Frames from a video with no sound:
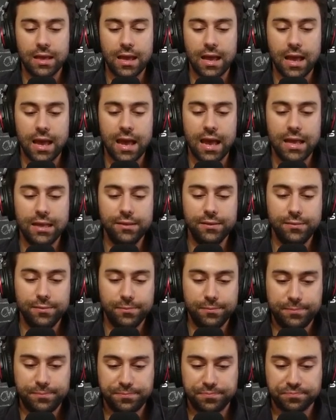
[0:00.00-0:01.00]
And
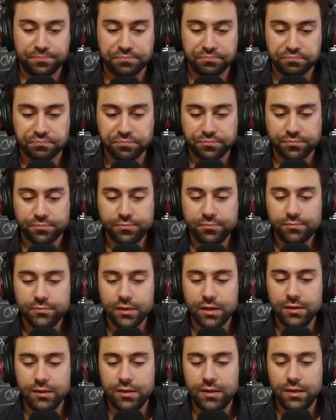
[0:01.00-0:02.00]

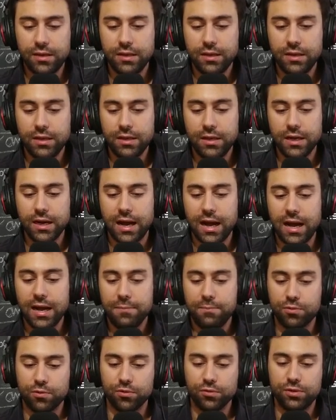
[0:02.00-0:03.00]
the high
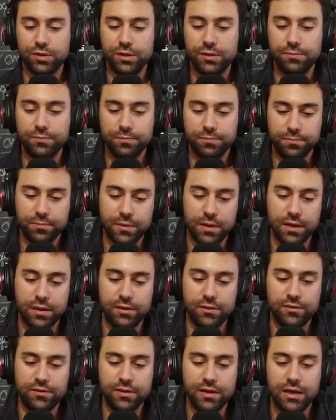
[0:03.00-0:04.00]
protein
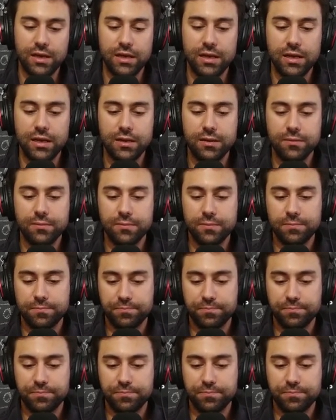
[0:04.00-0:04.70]
is eating